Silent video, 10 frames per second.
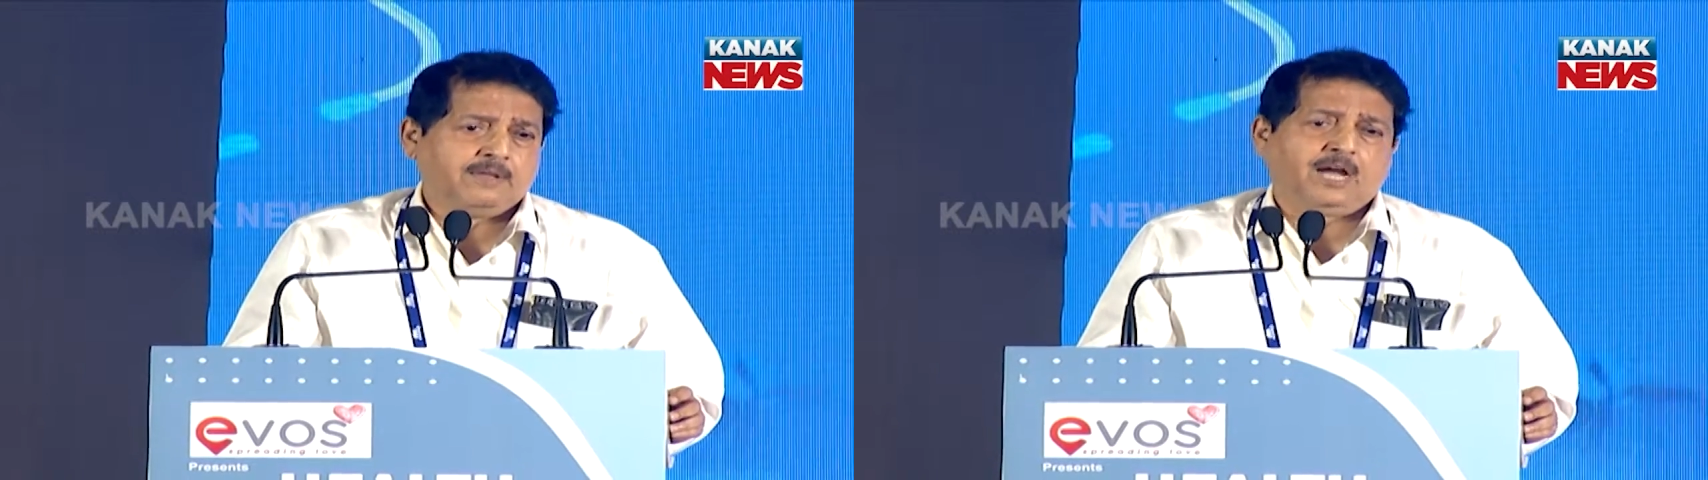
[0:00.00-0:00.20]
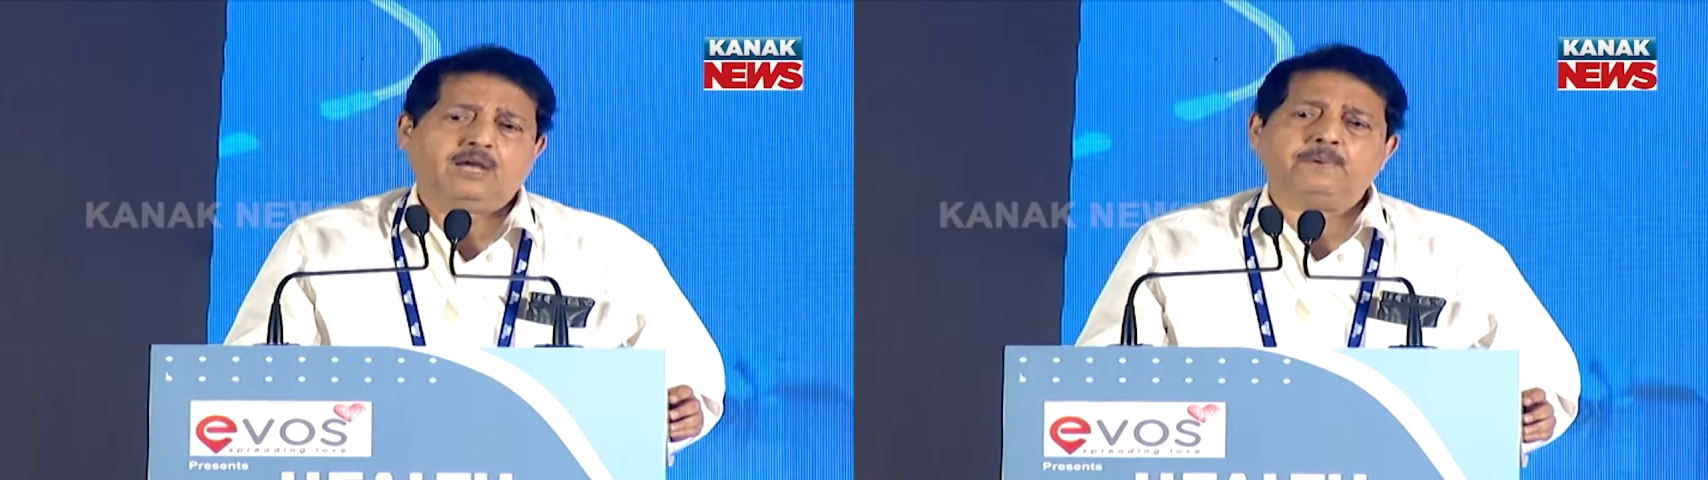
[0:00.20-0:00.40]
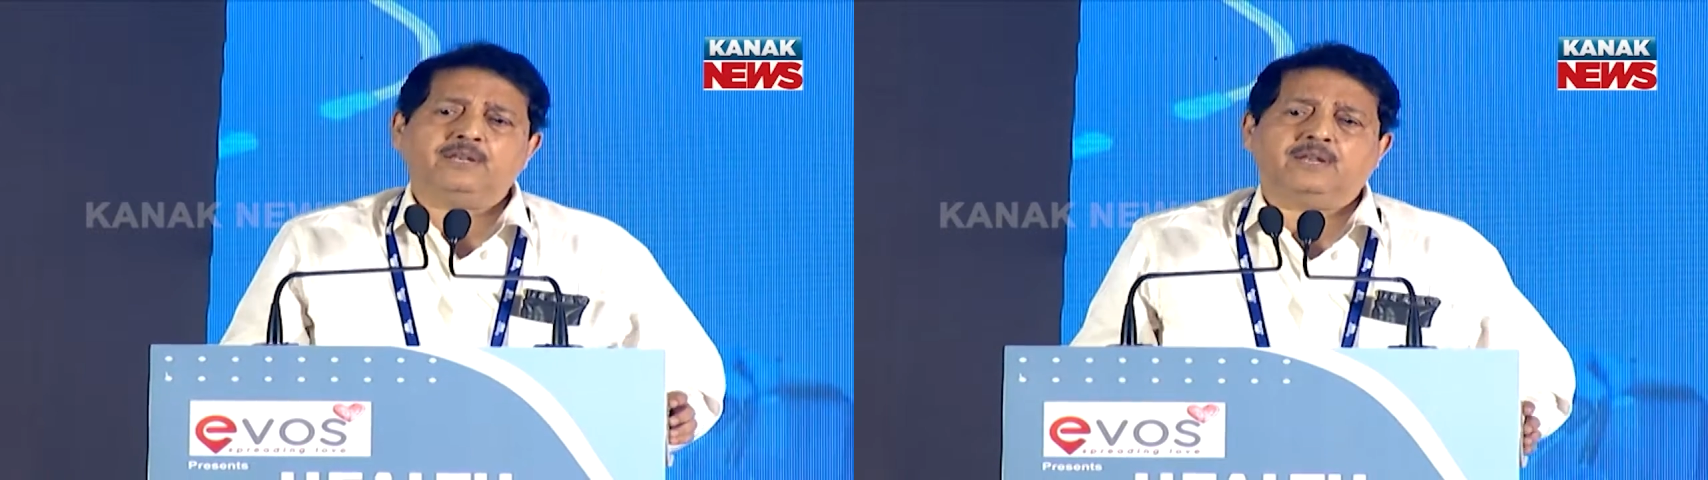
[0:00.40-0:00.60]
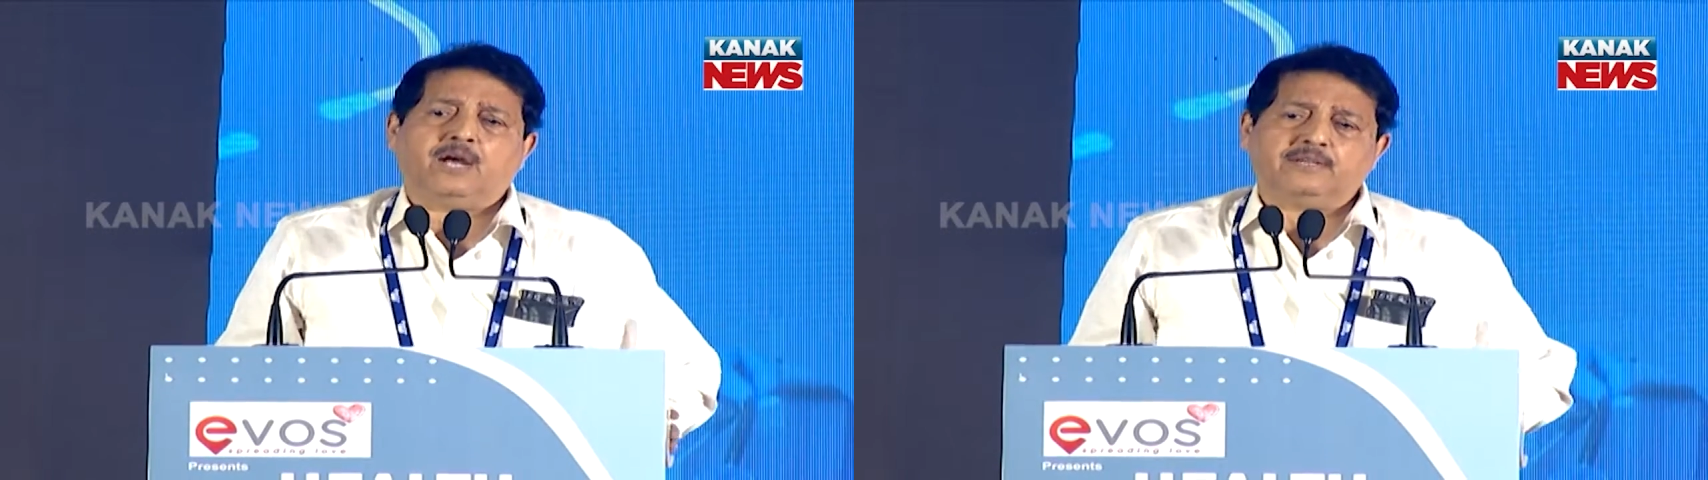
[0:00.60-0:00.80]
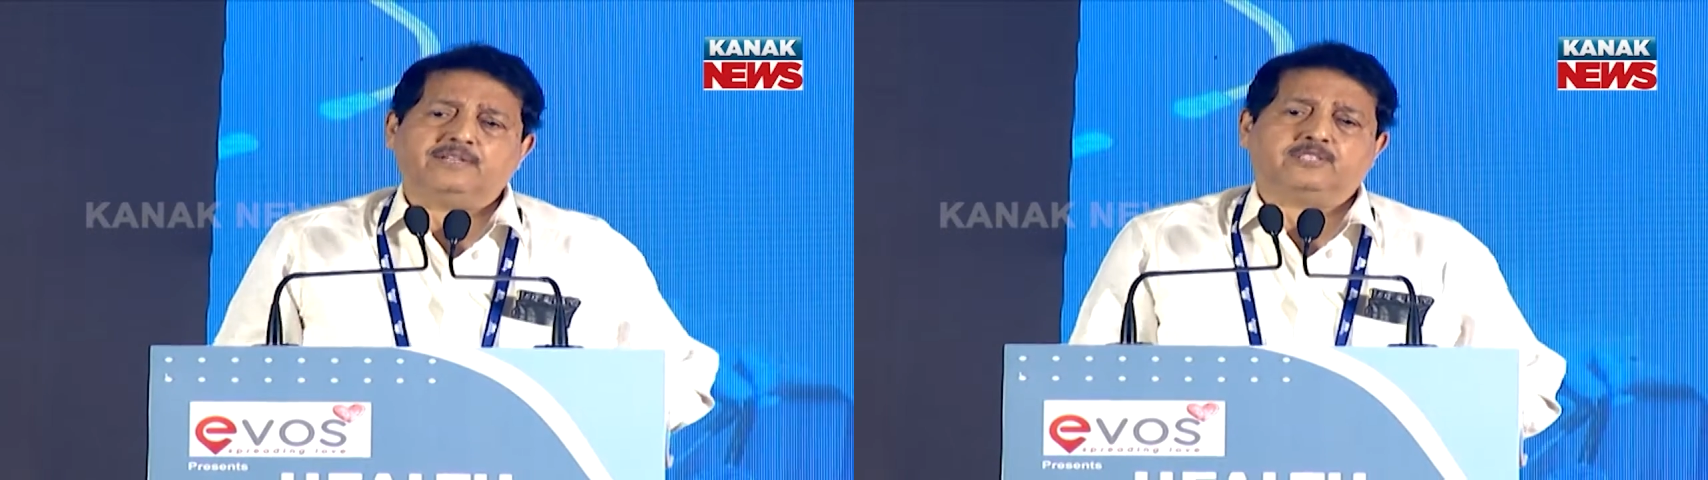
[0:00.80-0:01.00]
I've been an
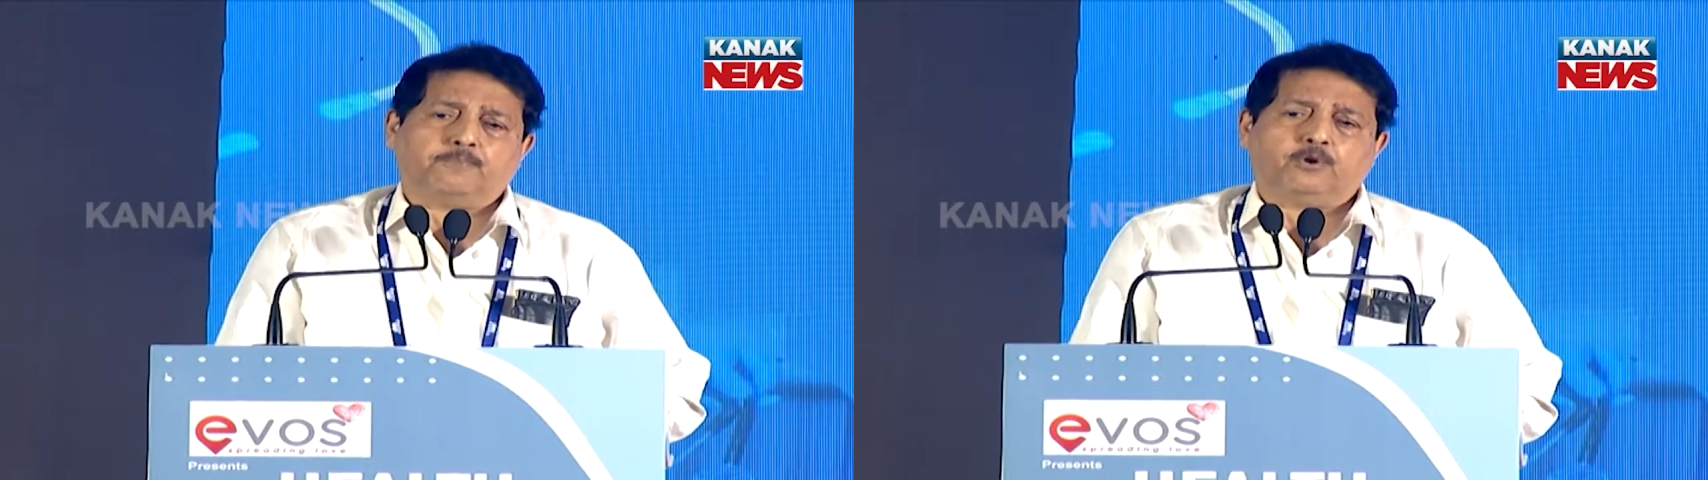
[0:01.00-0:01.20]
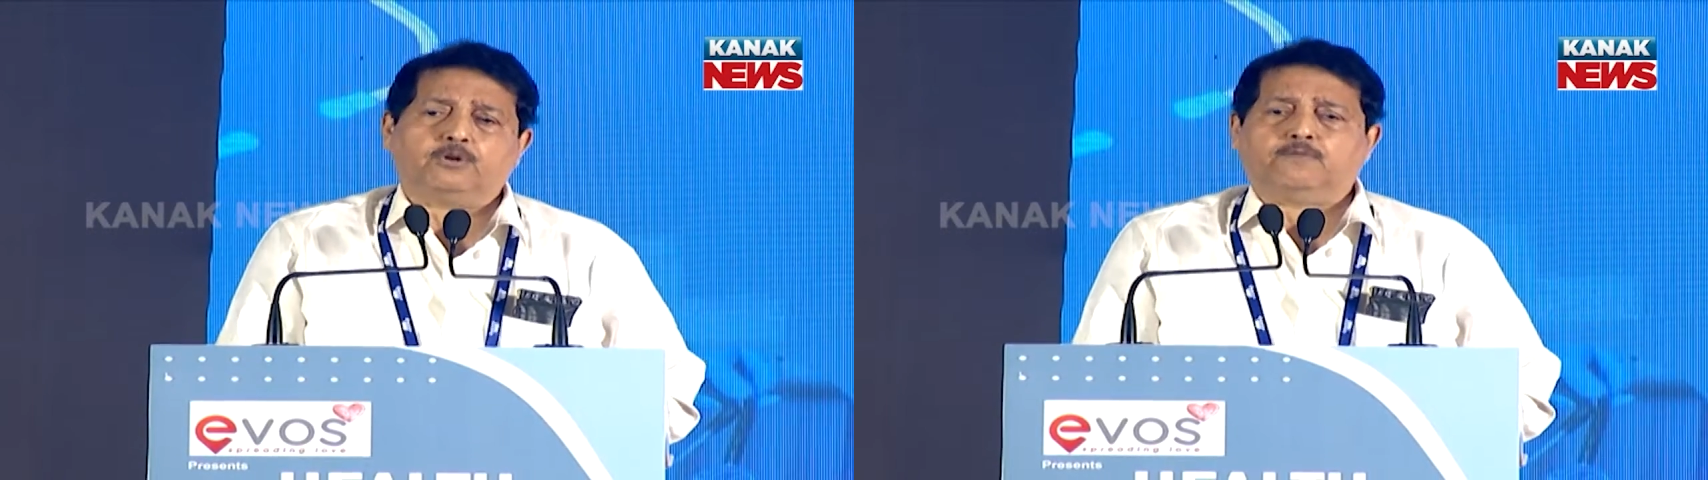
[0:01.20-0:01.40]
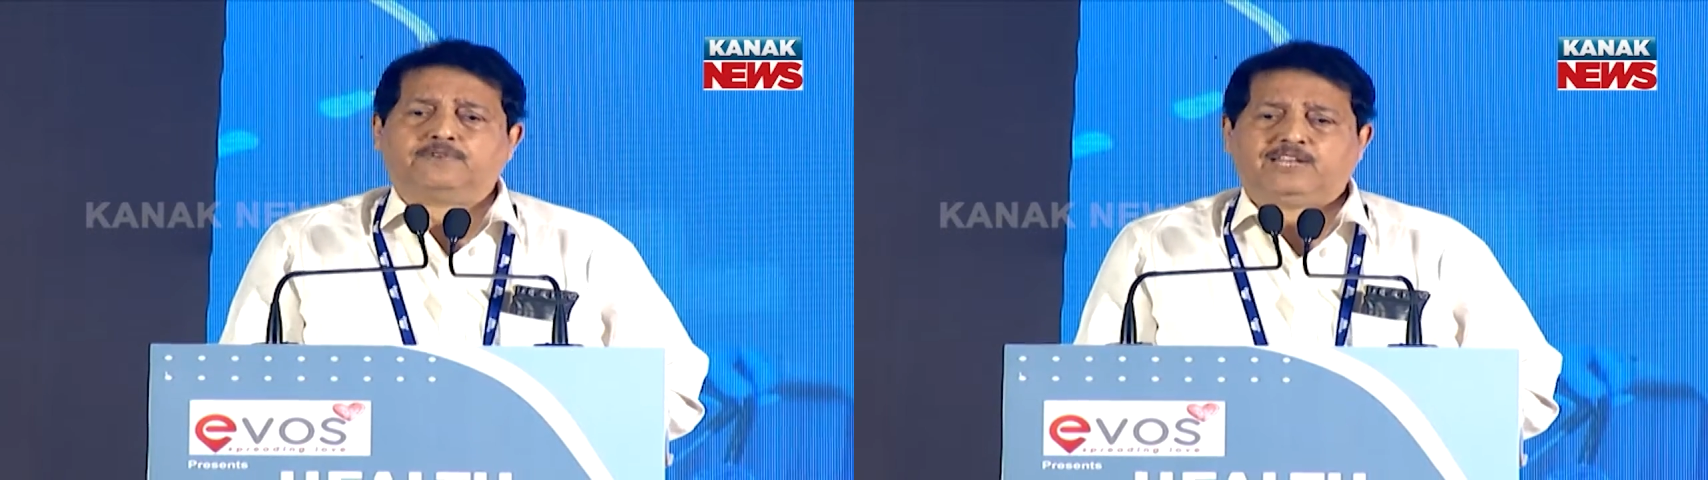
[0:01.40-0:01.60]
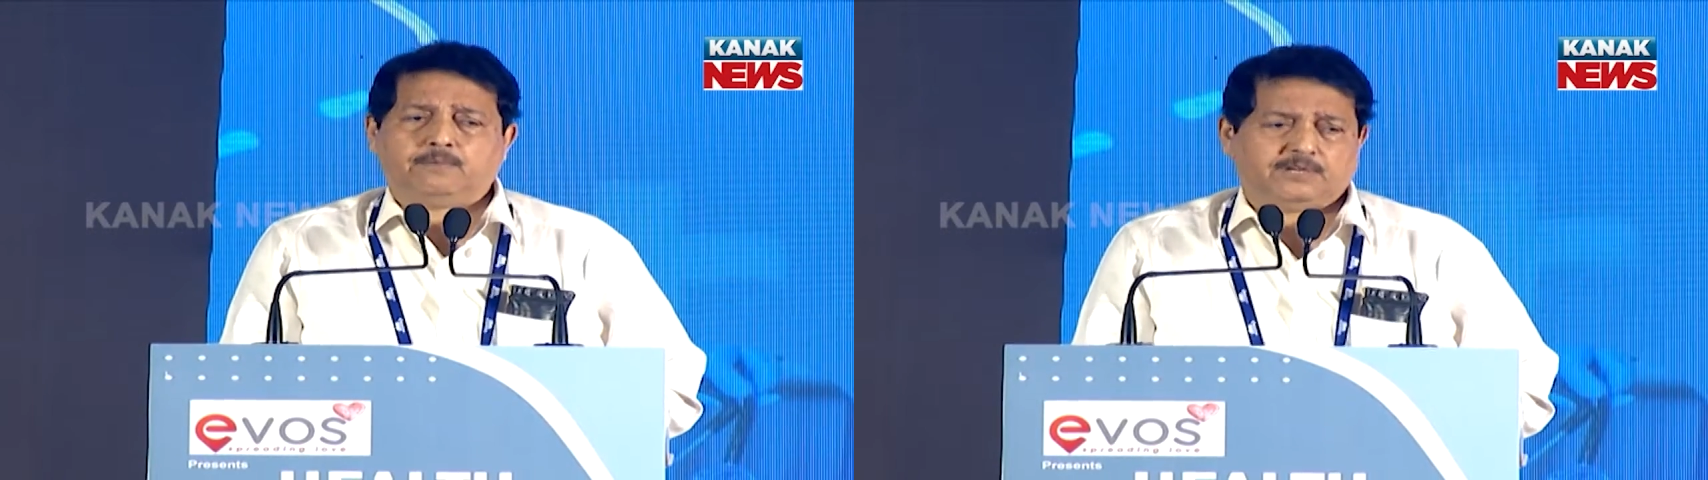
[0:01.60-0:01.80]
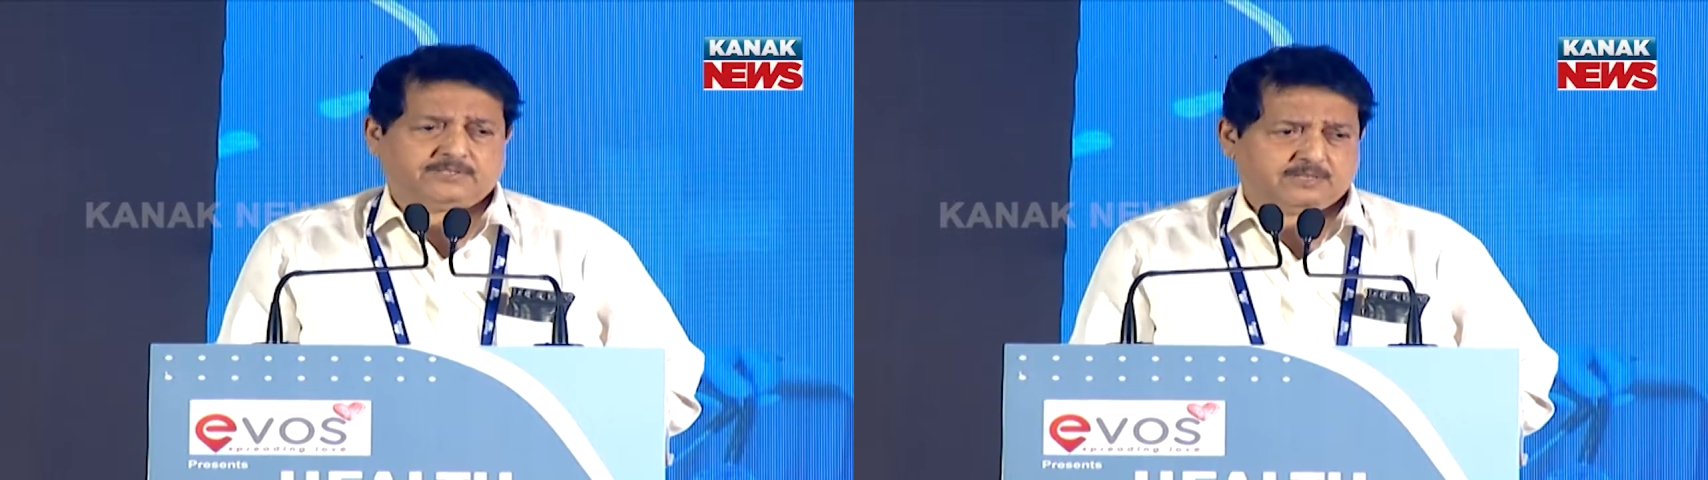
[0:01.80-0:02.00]
ardent supporter of
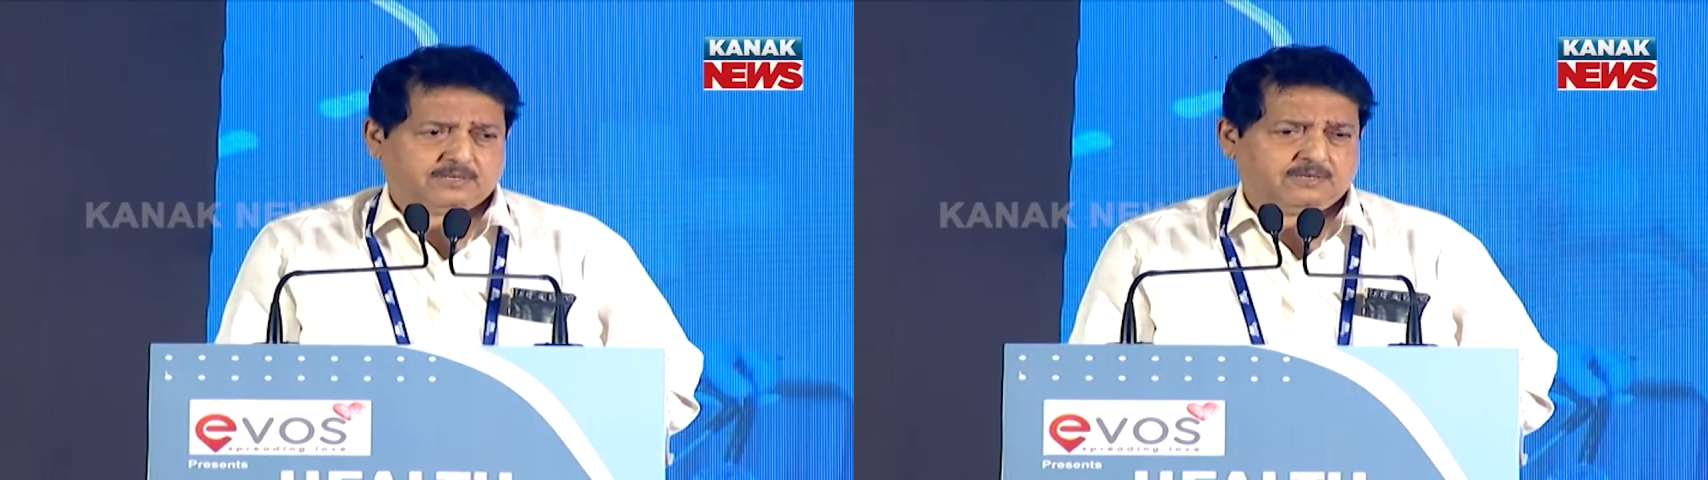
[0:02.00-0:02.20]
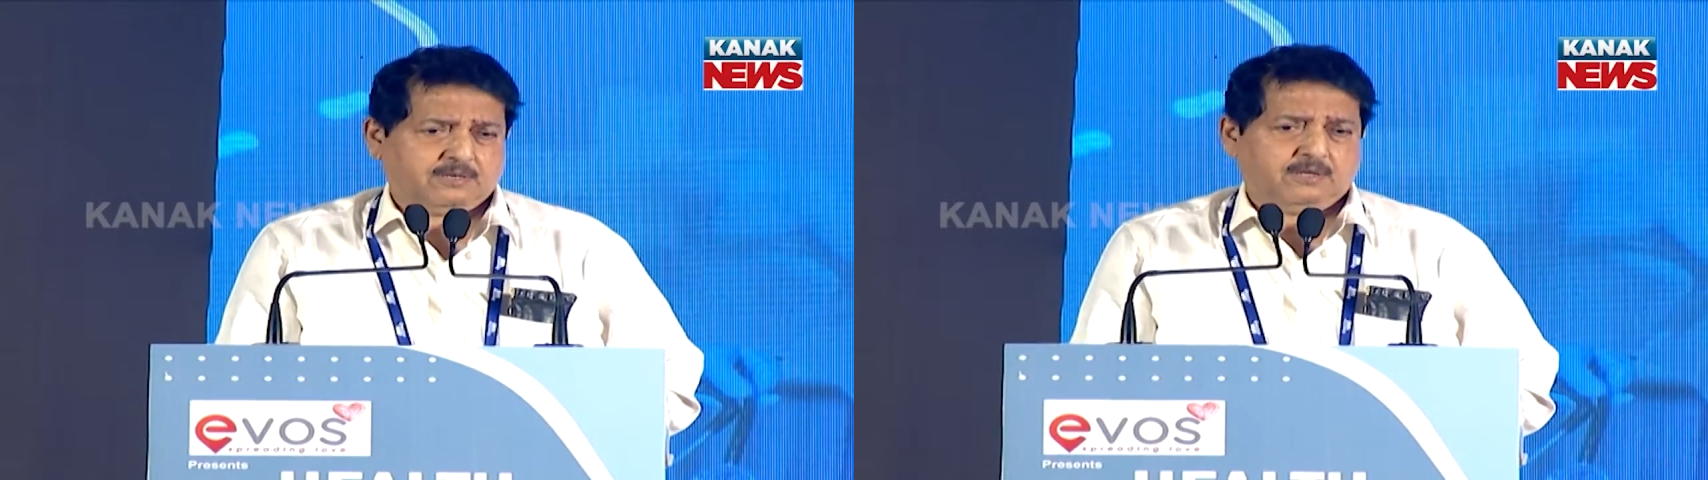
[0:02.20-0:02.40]
telemedicine